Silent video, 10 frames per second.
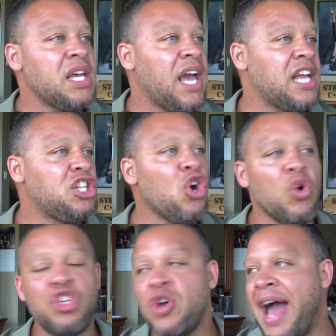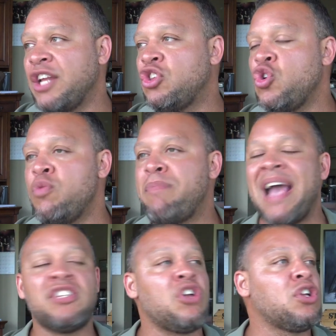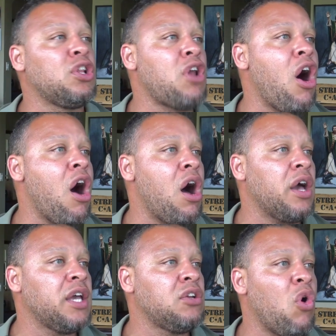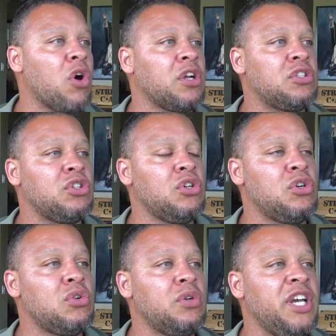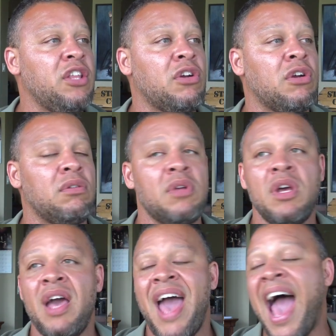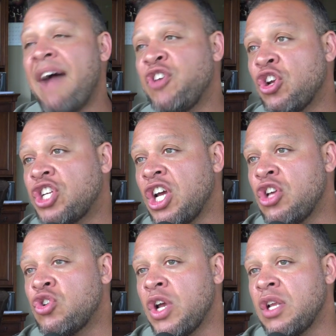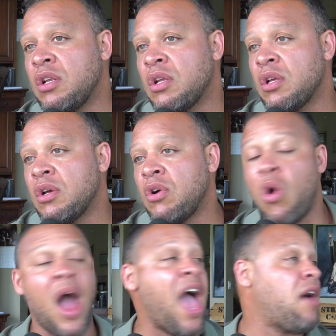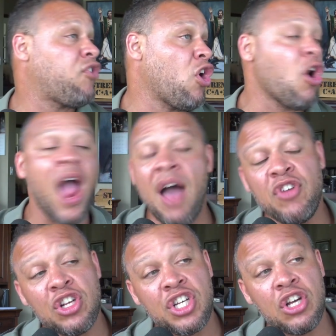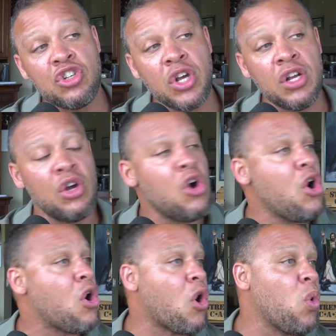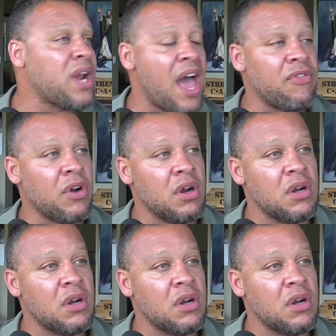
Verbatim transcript: and do what you got to do based on the law in order to either have your children or have her have your children or whatever.